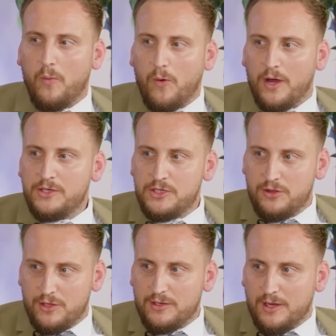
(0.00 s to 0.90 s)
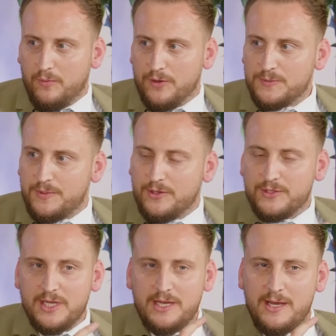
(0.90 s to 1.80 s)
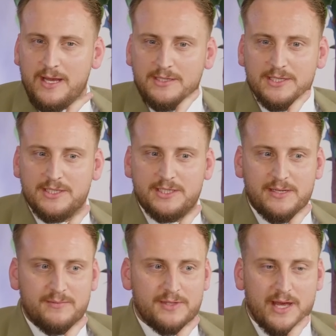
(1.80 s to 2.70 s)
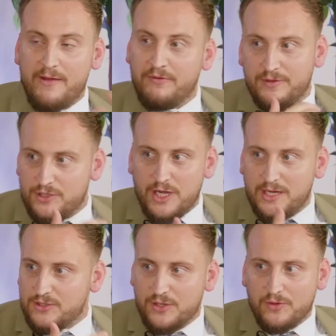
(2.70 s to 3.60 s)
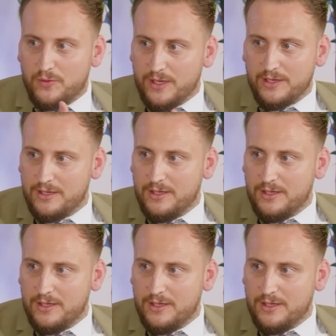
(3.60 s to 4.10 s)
Why do you think that was? Because in the 80s, it seemed that everything changed so quick.